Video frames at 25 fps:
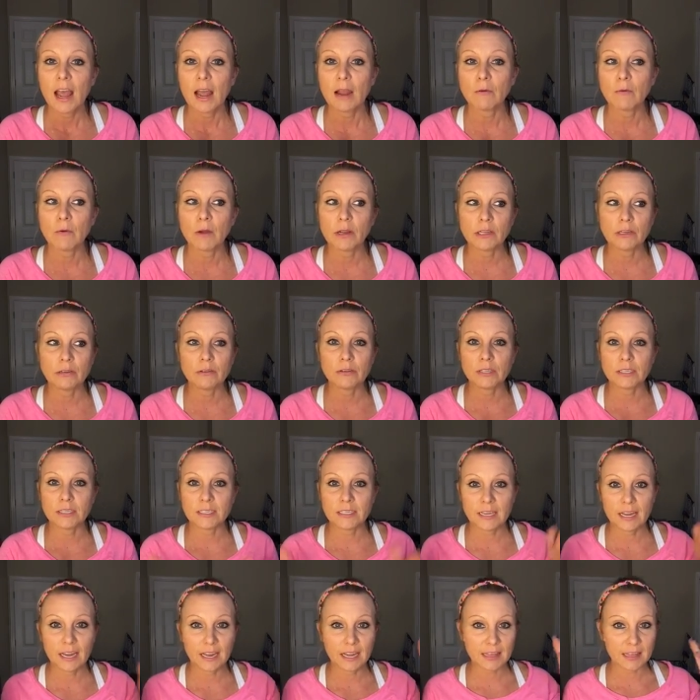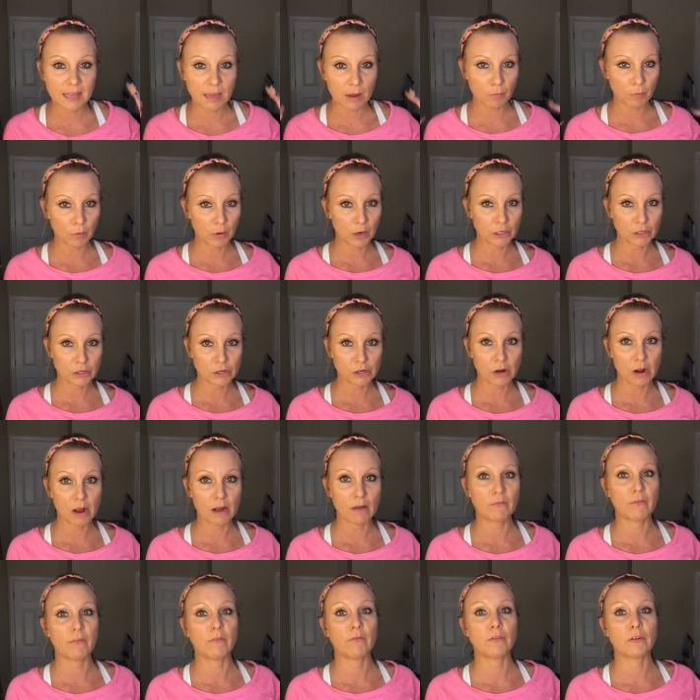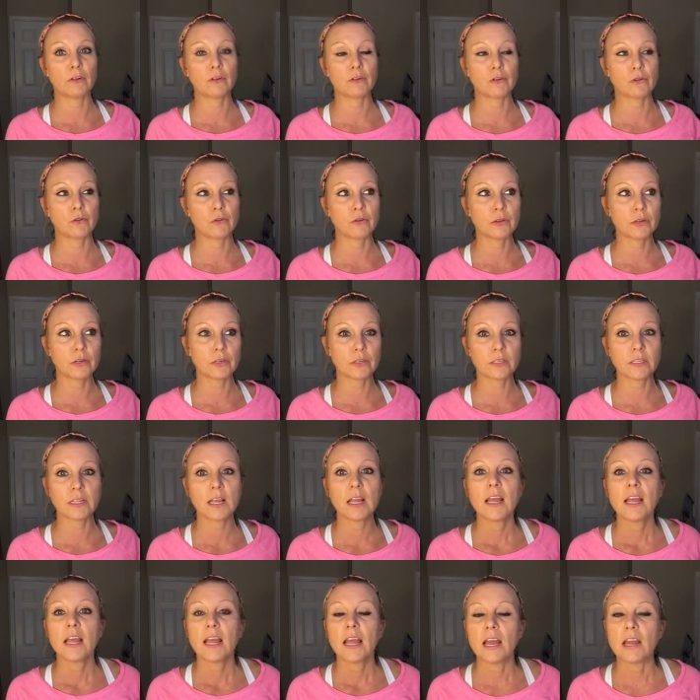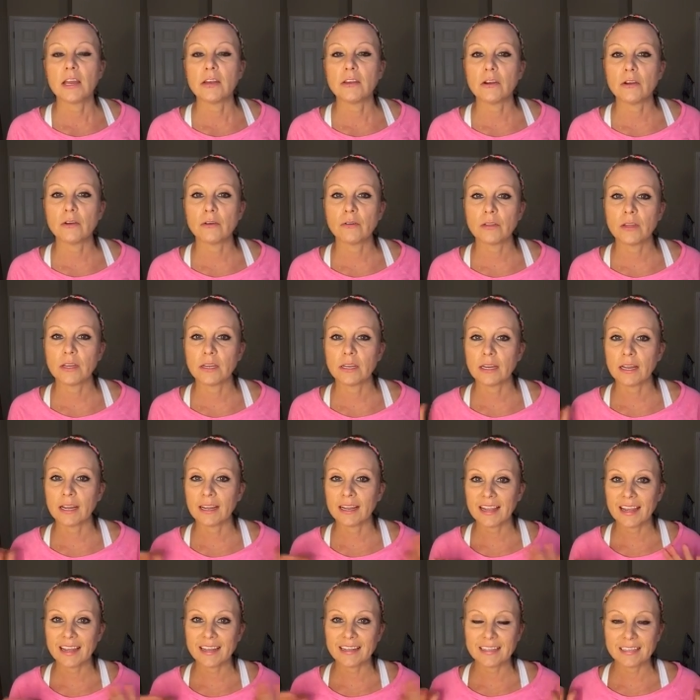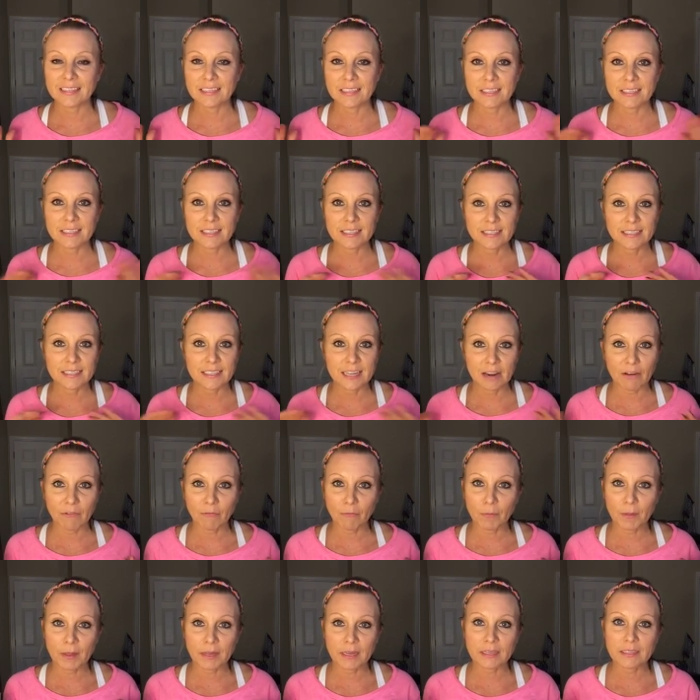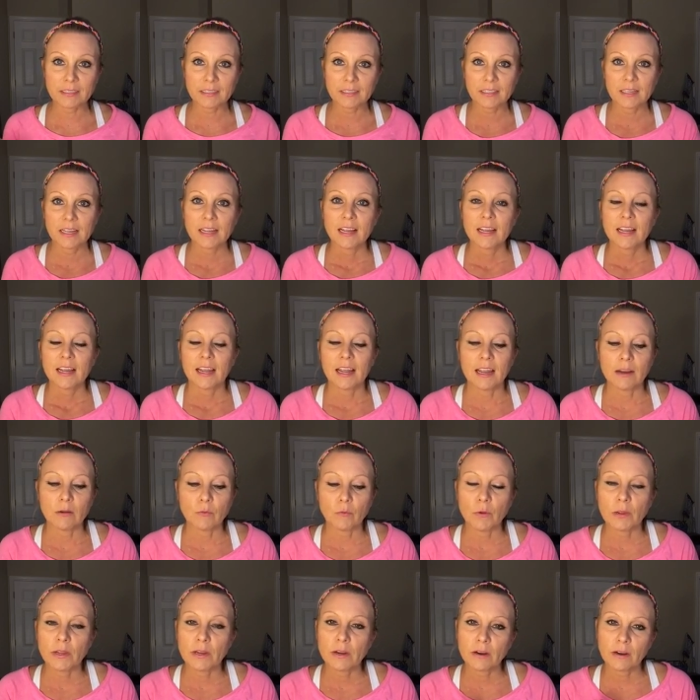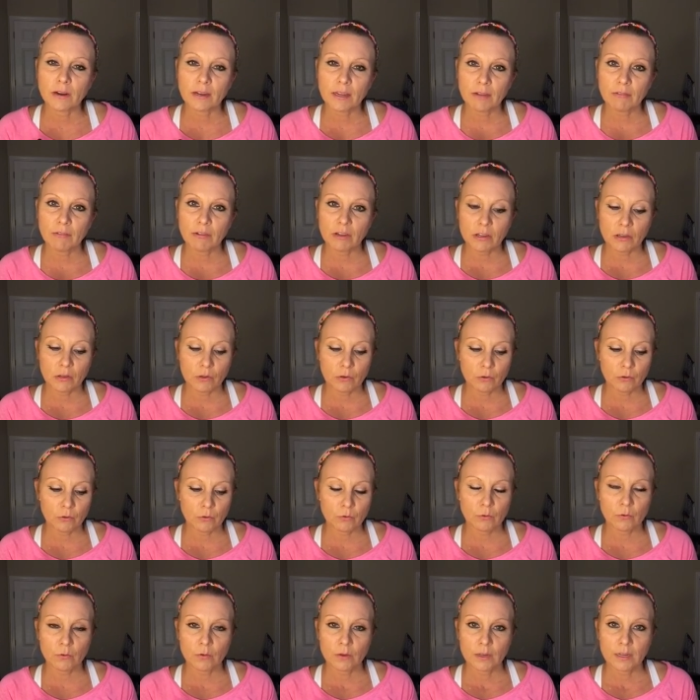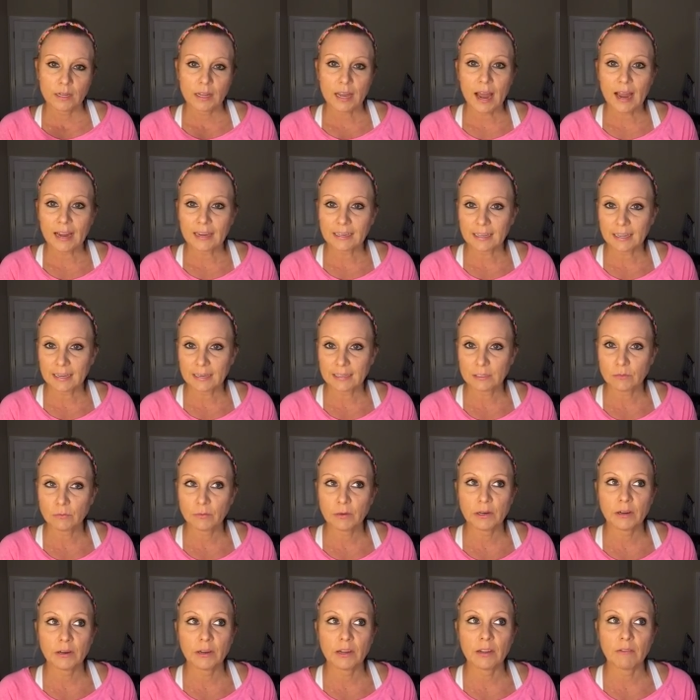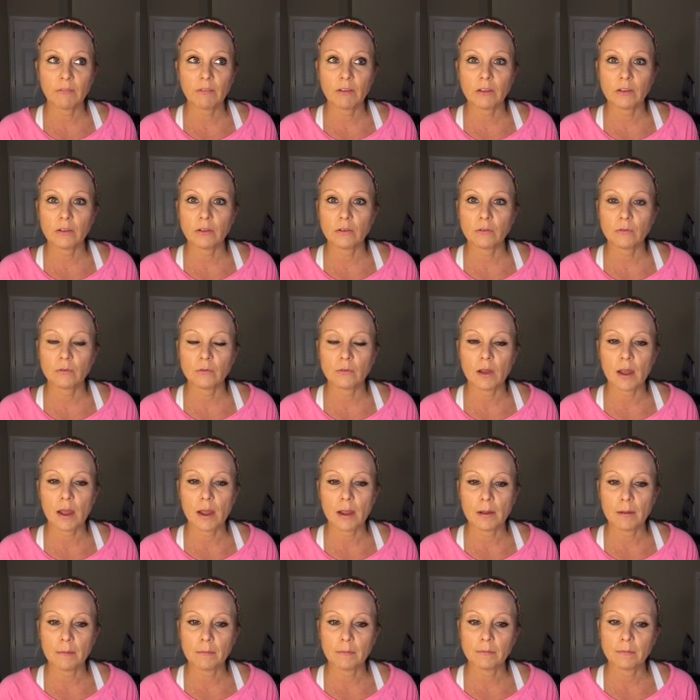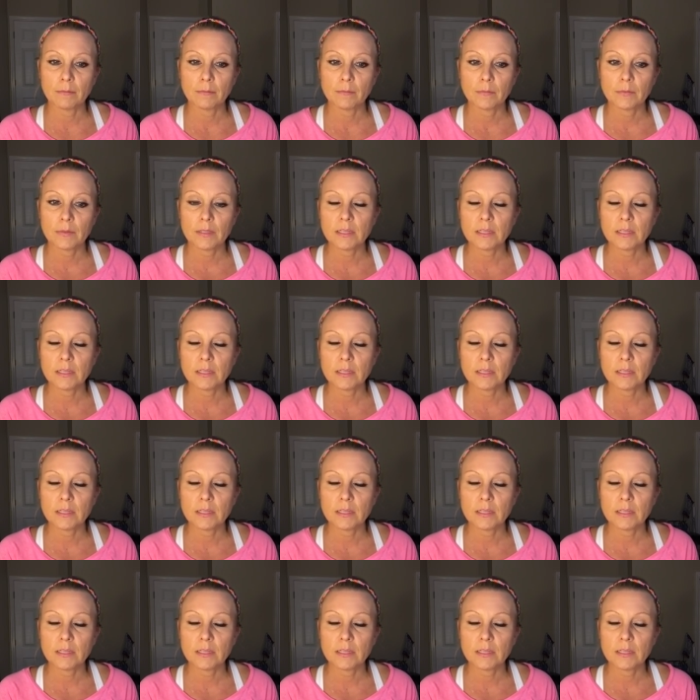I want you to take that pressure off of your shoulders and know that again this is a safe place and we are giving you guidelines, we are giving you um,